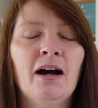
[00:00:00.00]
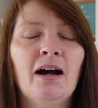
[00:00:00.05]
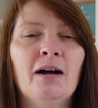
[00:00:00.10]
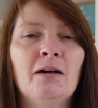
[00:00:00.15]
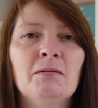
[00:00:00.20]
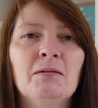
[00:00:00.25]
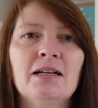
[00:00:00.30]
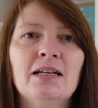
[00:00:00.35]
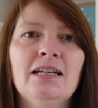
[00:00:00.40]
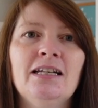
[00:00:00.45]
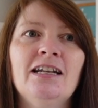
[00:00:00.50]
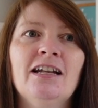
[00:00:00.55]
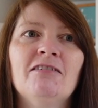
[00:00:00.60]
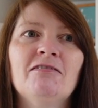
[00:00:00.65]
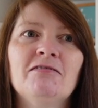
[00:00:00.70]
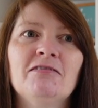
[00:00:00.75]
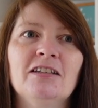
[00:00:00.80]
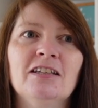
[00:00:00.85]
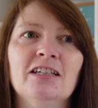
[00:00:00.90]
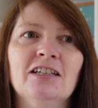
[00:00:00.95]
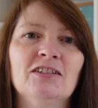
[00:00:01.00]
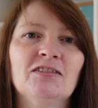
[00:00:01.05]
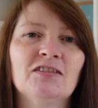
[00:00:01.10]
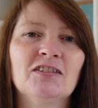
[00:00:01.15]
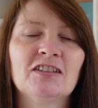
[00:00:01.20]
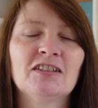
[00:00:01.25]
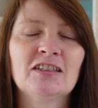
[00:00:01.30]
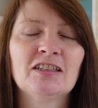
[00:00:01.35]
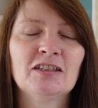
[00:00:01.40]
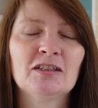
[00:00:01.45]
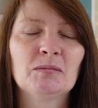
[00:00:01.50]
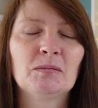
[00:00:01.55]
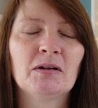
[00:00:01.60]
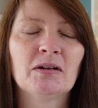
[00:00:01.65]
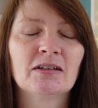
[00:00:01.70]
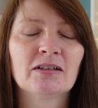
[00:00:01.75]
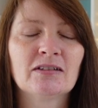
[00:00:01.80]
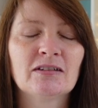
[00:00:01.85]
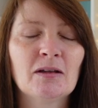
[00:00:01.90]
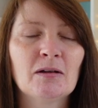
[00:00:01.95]
I would love these for stitch
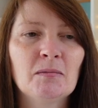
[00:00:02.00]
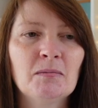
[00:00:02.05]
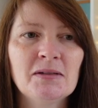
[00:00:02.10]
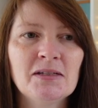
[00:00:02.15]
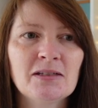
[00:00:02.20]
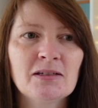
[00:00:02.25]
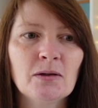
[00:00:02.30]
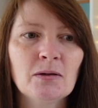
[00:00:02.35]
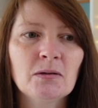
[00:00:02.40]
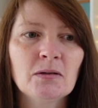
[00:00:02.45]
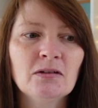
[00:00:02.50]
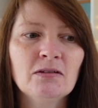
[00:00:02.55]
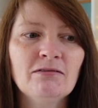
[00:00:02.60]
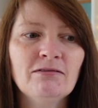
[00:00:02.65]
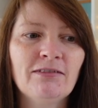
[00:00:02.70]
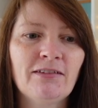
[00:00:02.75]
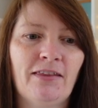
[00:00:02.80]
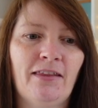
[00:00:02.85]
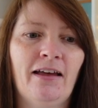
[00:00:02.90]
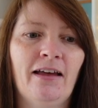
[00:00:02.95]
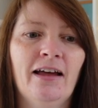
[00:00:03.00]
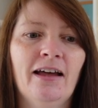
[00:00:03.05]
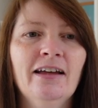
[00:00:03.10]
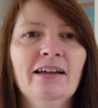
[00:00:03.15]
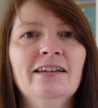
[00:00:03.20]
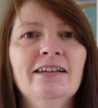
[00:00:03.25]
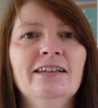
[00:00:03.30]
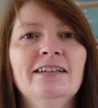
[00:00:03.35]
markers. They'd be so good for that.